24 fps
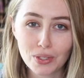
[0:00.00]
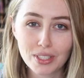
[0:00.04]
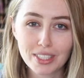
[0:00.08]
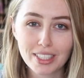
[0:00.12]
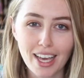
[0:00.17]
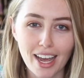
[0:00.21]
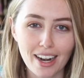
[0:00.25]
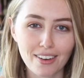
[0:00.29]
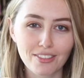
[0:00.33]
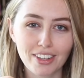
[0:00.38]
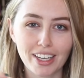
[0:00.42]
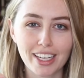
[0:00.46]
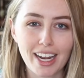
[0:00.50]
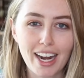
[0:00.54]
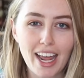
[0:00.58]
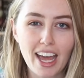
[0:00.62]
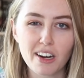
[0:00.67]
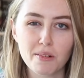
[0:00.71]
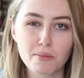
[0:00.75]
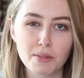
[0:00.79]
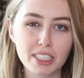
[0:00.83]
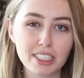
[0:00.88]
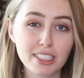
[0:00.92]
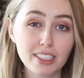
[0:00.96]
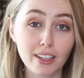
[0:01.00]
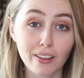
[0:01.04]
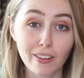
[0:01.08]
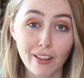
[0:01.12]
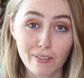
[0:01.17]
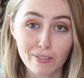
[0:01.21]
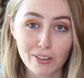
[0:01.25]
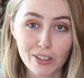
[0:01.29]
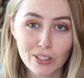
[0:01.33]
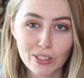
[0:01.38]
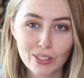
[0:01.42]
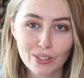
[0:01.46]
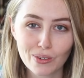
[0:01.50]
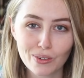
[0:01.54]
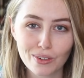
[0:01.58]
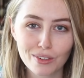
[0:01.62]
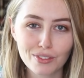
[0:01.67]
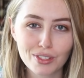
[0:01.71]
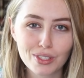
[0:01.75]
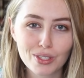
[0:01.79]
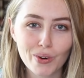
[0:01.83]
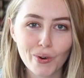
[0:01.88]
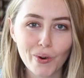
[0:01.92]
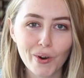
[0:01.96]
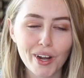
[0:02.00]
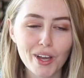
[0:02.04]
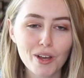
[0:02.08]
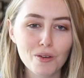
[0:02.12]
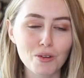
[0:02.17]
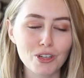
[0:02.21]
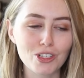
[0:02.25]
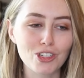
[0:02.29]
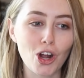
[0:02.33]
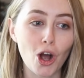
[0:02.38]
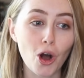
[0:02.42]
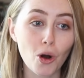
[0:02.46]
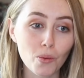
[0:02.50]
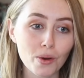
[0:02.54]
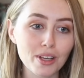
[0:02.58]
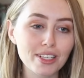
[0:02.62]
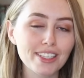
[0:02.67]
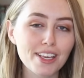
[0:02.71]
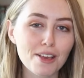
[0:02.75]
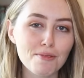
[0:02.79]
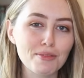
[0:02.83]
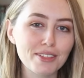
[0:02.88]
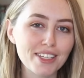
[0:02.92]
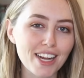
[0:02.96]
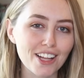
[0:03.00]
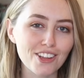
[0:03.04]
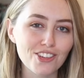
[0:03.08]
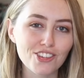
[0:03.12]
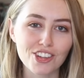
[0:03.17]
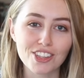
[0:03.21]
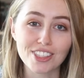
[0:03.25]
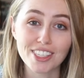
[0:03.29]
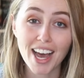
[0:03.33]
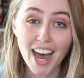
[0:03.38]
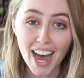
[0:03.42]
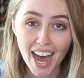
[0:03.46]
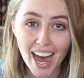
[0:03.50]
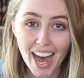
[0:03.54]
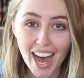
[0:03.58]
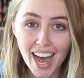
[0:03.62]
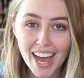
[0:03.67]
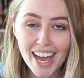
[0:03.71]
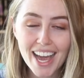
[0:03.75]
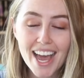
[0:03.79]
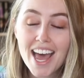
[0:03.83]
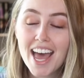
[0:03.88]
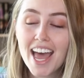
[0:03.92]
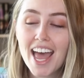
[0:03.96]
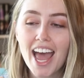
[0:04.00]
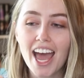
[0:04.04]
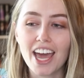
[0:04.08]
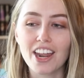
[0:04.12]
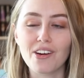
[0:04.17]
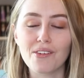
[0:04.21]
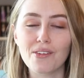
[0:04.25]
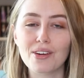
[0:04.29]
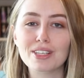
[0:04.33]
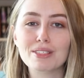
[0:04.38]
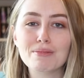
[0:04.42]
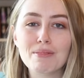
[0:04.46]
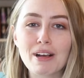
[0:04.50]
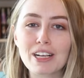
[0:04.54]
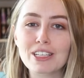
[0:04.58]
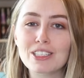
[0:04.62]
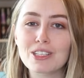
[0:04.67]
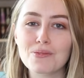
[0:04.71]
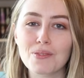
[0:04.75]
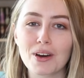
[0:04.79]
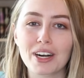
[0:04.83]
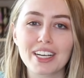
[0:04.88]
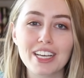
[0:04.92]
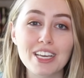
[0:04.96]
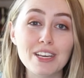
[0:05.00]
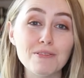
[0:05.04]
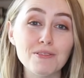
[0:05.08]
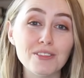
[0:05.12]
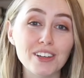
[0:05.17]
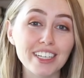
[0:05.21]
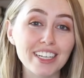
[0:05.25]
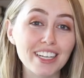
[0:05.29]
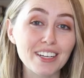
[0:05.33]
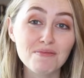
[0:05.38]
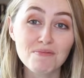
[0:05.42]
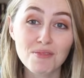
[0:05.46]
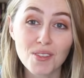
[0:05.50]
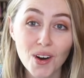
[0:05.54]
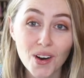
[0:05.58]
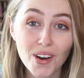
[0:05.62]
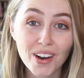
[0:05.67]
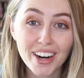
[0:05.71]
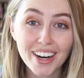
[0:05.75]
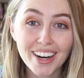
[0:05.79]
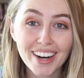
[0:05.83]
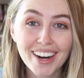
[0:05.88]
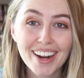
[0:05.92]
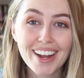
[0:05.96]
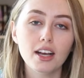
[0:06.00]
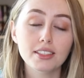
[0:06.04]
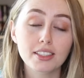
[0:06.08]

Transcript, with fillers: It's kind of like an enemies to lovers sort of story, which always keeps tensions high and always makes you want to keep reading more.